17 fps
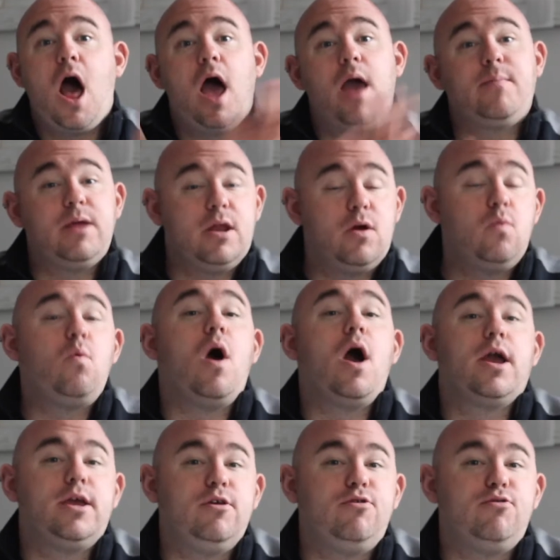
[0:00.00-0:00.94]
I'm gonna
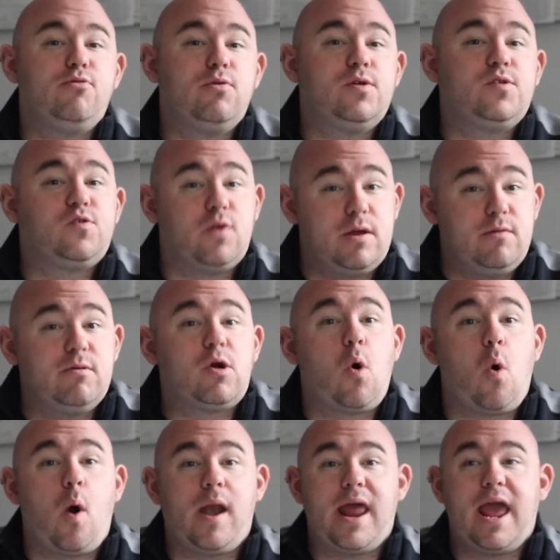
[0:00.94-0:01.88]
walk you through a screen
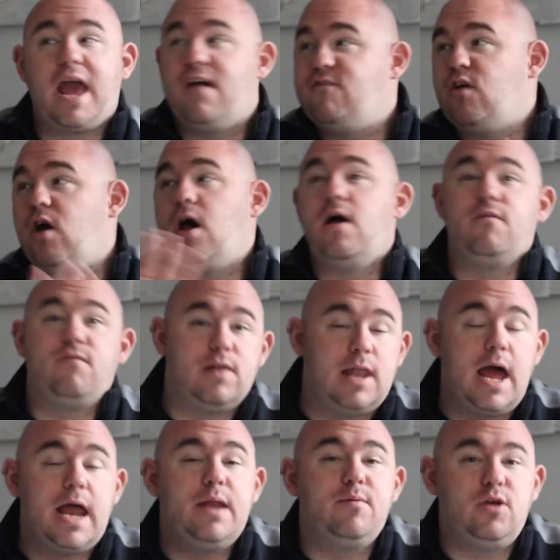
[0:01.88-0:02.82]
recording of, of
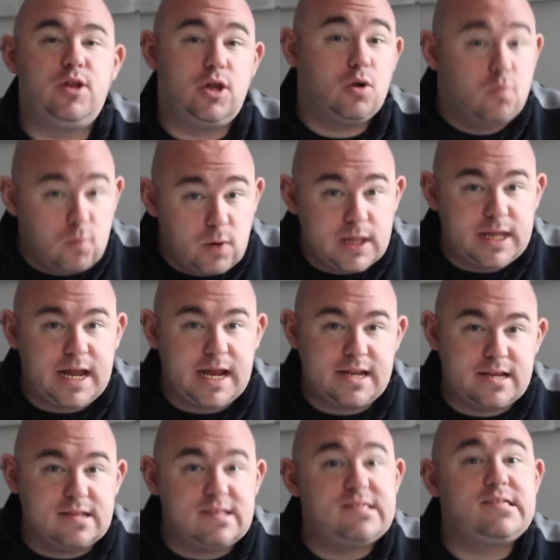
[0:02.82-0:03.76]
Alignable and you'll really get
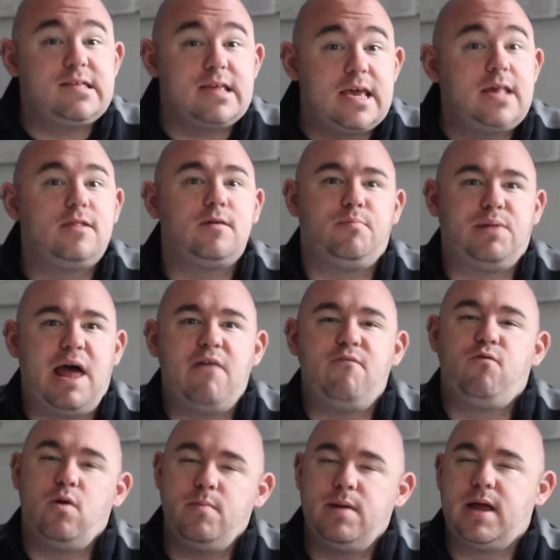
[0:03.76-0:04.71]
to see the
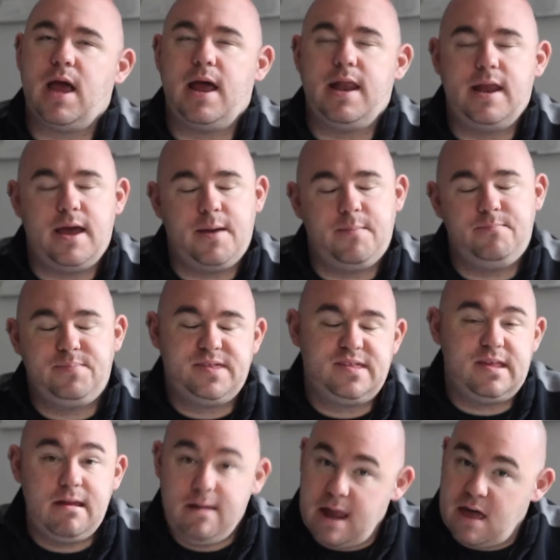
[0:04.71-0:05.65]
platform and kind of
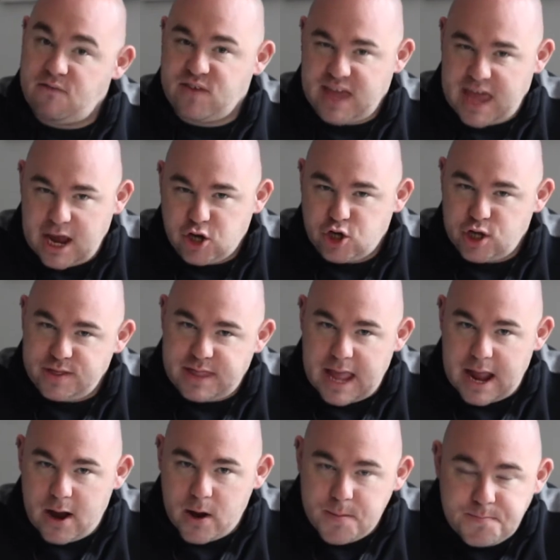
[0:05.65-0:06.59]
see navigation
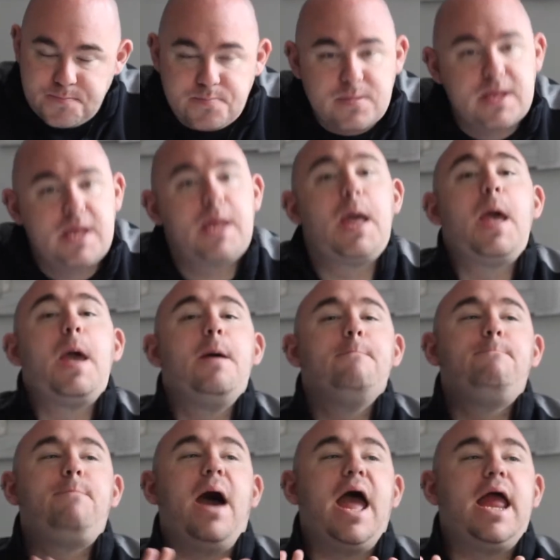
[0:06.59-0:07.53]
there.
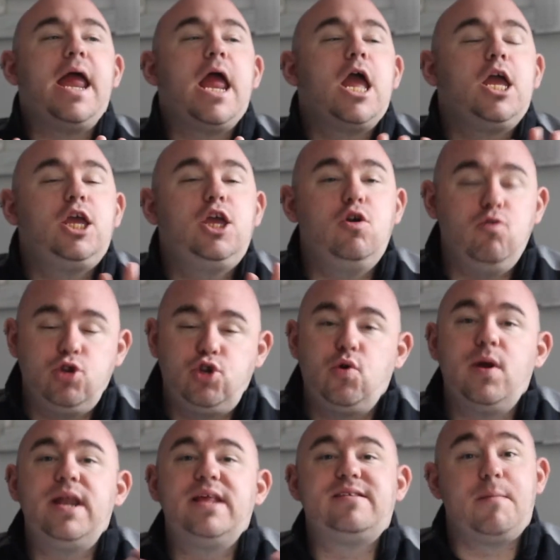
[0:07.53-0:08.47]
But you
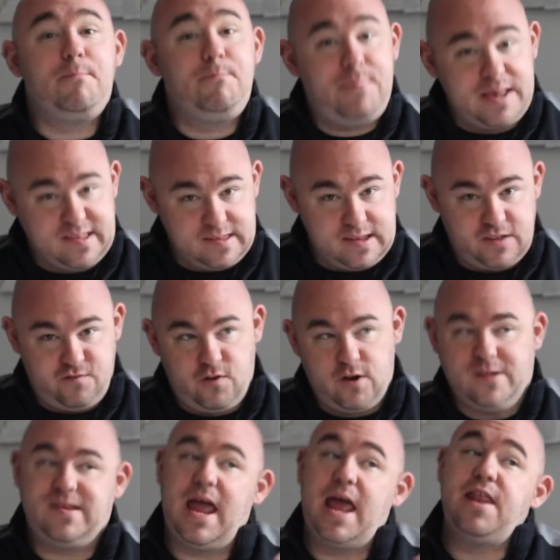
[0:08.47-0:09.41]
join as a business
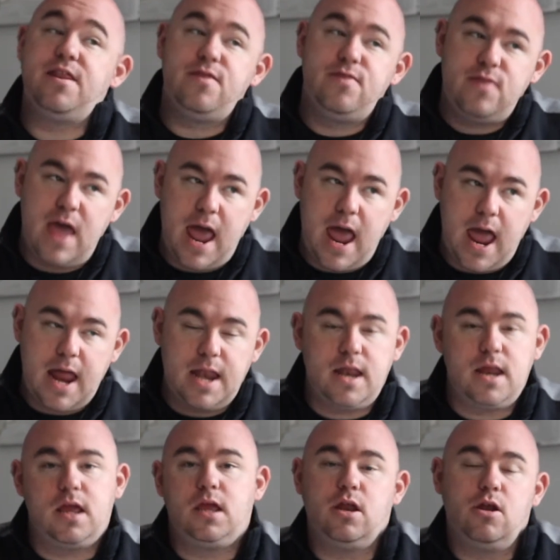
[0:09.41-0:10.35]
first, and
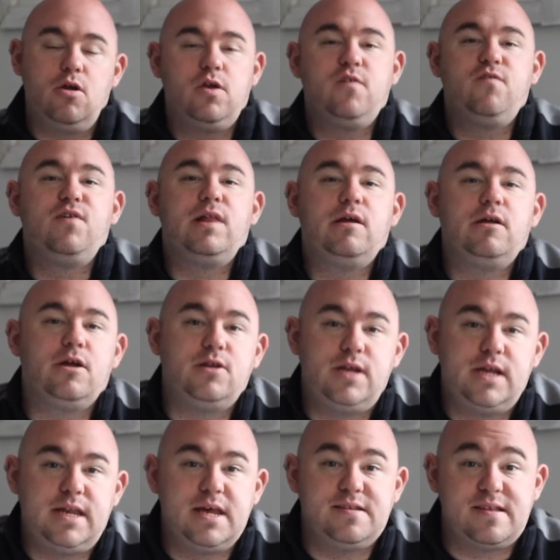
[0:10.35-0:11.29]
then, you know, you fill out your
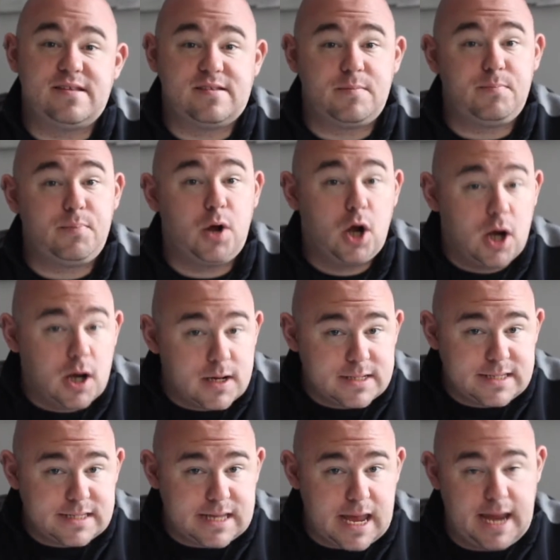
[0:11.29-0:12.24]
details as a
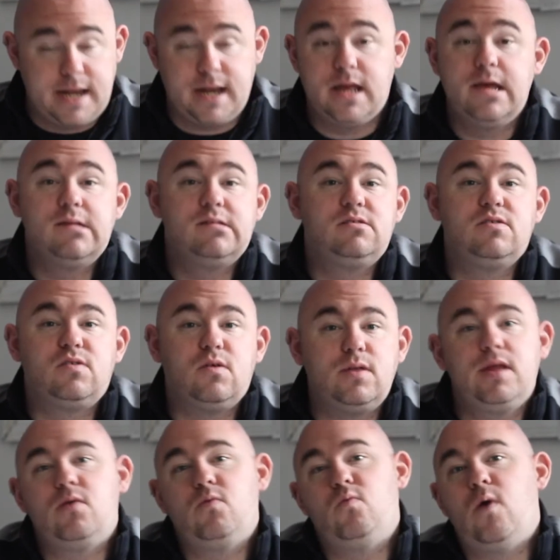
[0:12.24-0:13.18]
person. So it's
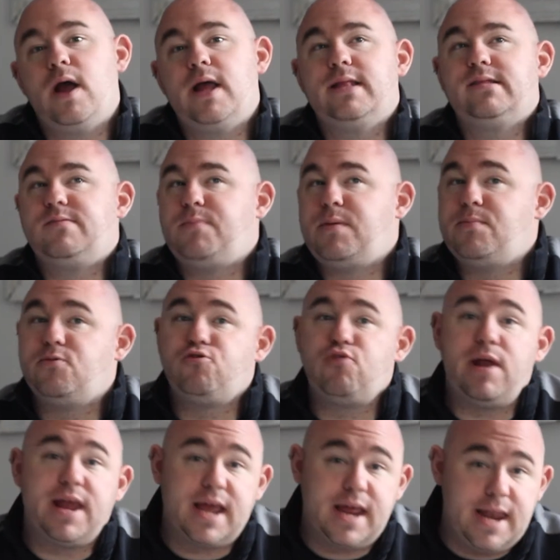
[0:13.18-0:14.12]
only once people
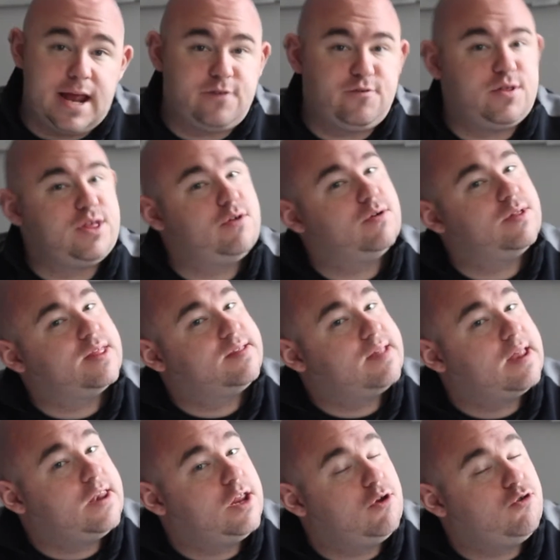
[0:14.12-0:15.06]
try to connect with you or they
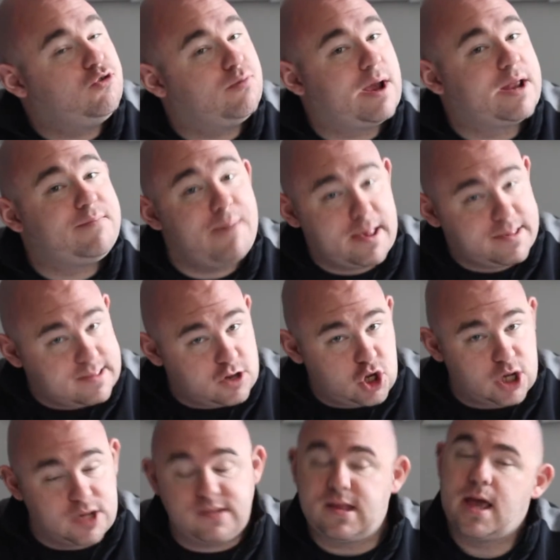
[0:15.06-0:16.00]
send you direct
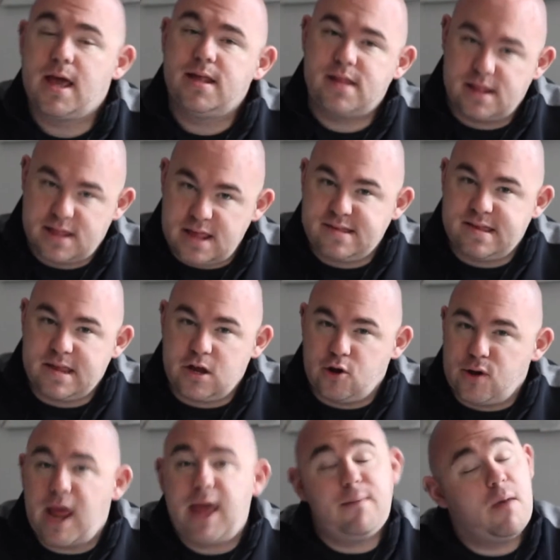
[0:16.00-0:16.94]
messages that they see
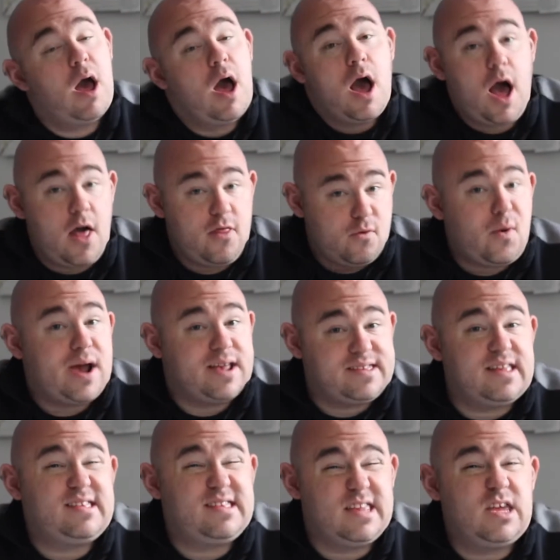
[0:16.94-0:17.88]
your name. Otherwise,
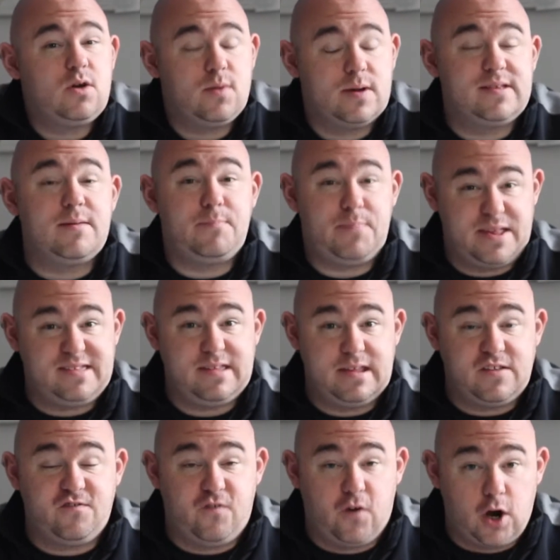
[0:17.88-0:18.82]
they see you as a
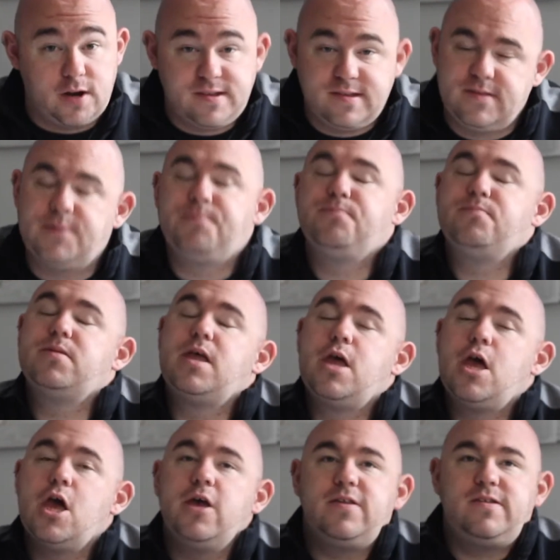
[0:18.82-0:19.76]
business first.
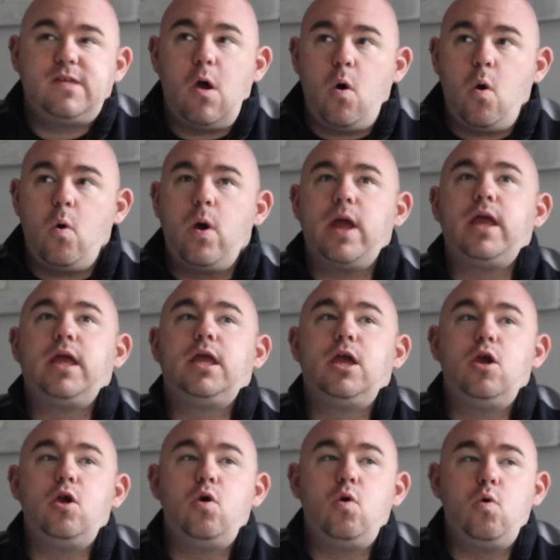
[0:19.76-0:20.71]
So
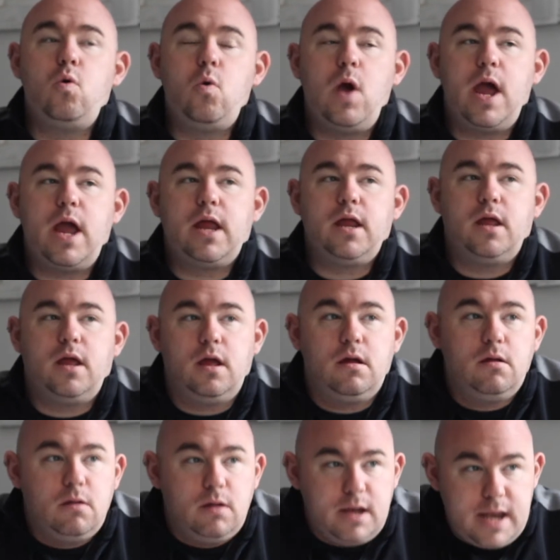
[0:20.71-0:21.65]
you
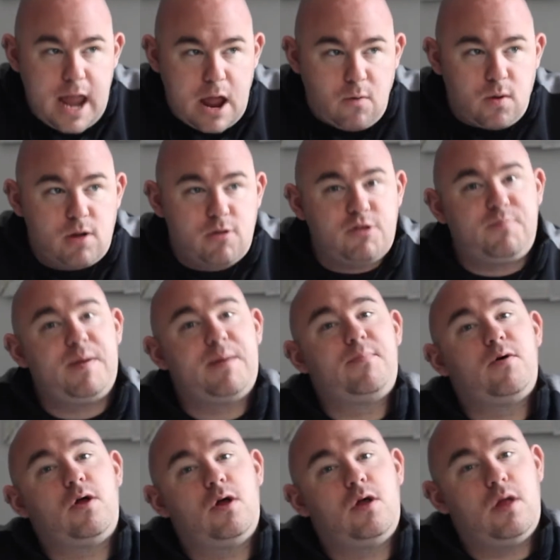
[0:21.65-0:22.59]
network with
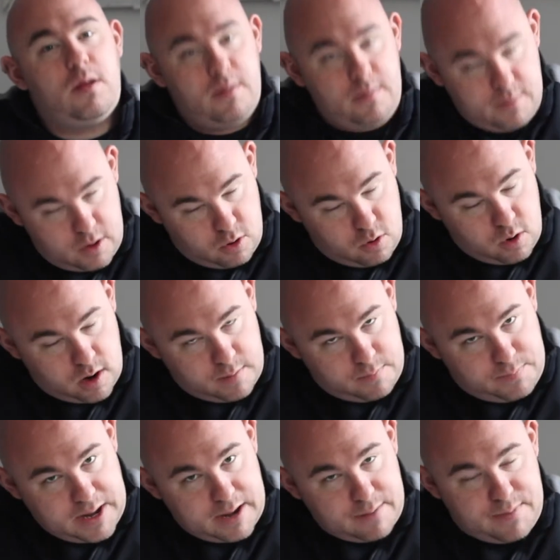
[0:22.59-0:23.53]
people who are
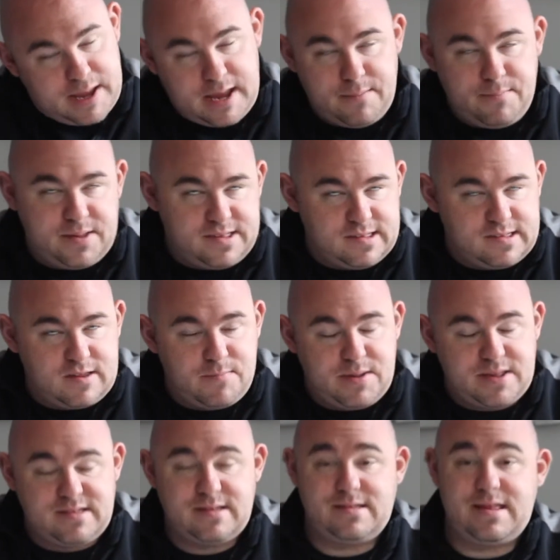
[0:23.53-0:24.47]
B2B, business to
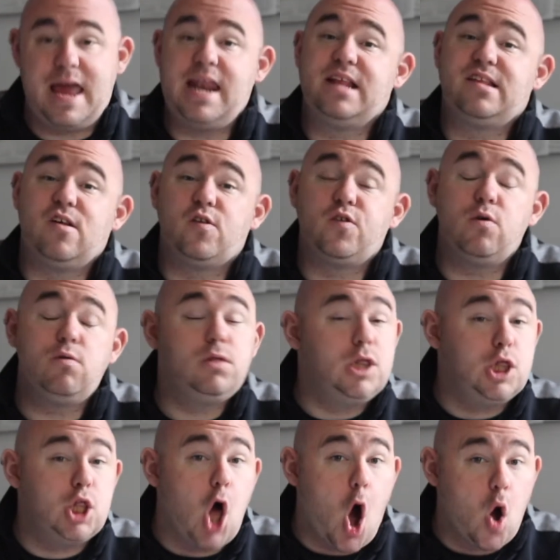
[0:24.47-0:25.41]
business, and it's also
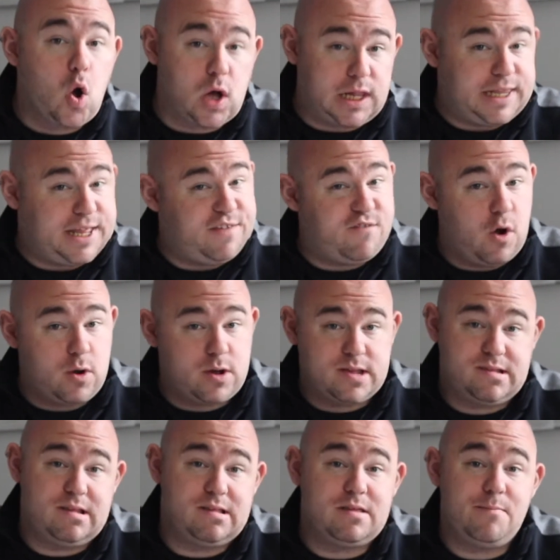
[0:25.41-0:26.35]
locally
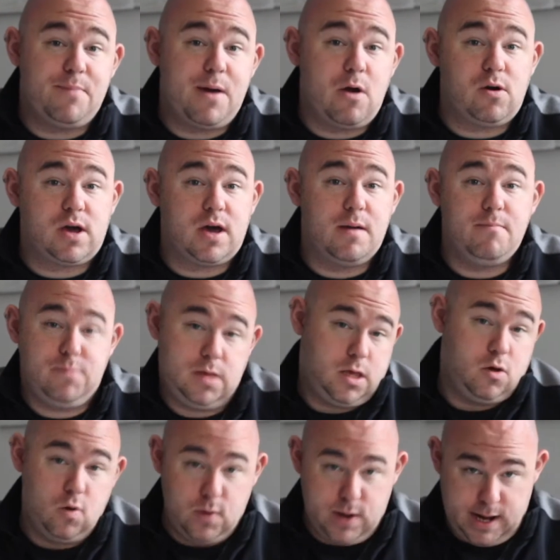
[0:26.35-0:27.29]
focused. It's about
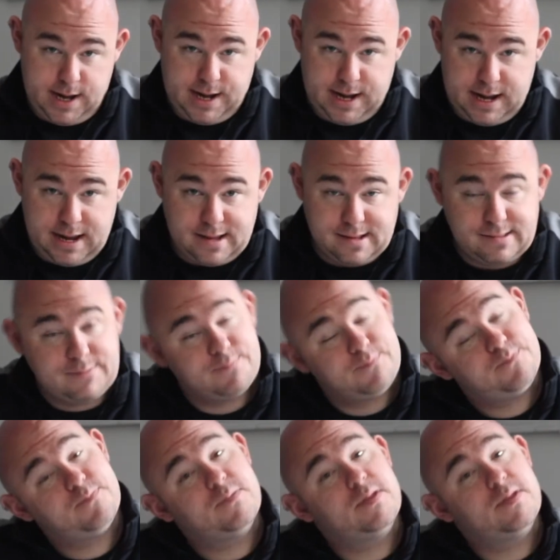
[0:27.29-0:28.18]
communities.